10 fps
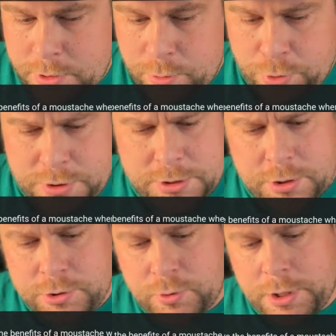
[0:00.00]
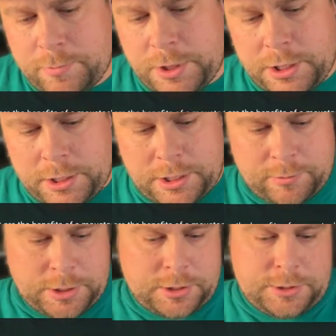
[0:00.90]
Princess Consuela Banana
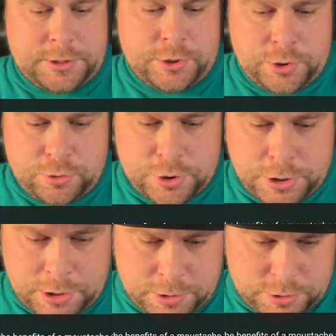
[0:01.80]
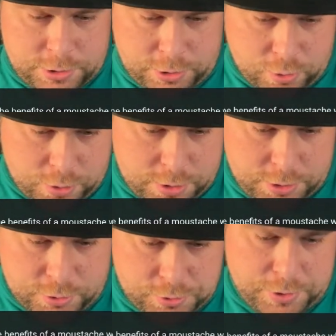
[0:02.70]
Hammock, did you change your
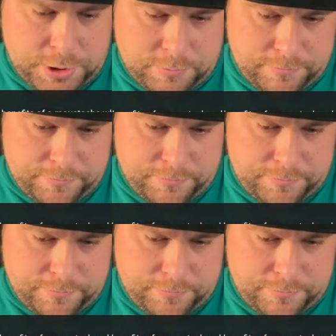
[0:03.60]
username?